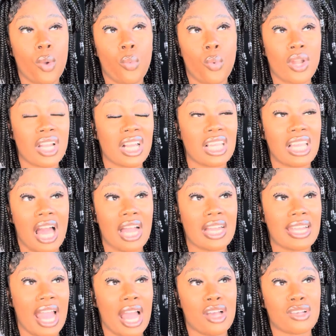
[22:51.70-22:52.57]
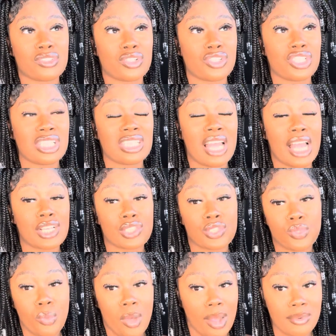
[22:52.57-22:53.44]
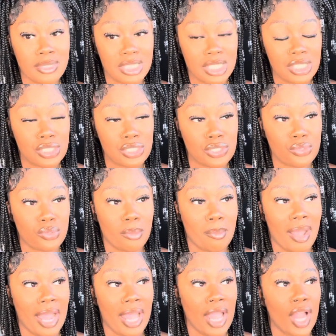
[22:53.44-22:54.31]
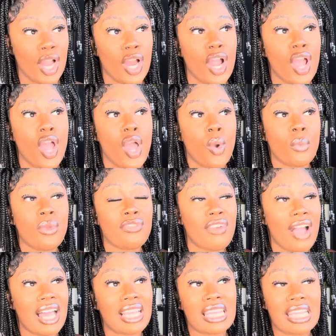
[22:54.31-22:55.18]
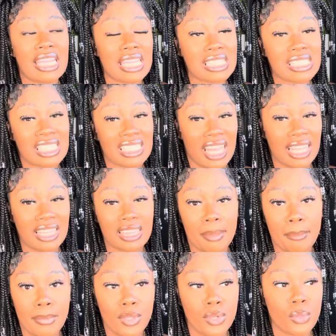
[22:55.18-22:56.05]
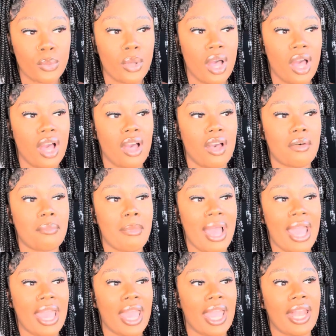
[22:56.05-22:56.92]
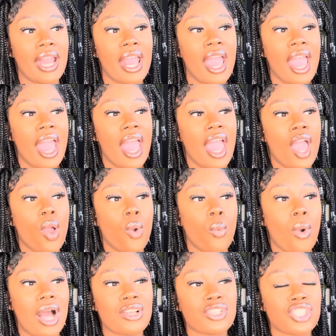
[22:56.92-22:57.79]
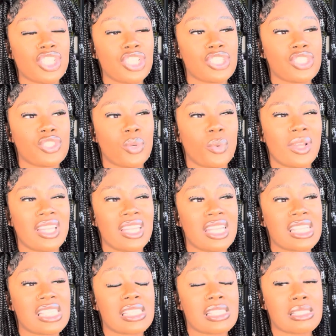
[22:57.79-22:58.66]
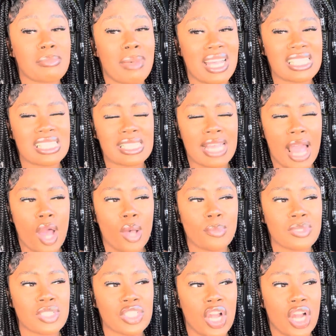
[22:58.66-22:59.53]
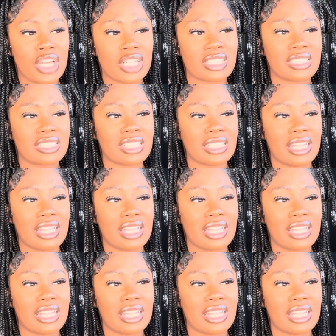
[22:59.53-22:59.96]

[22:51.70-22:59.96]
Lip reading: 1 o'clock now. So she's like 2 hours into doing my hair. We finally get to like the middle of my head. And while she's doing this, my scalp starts to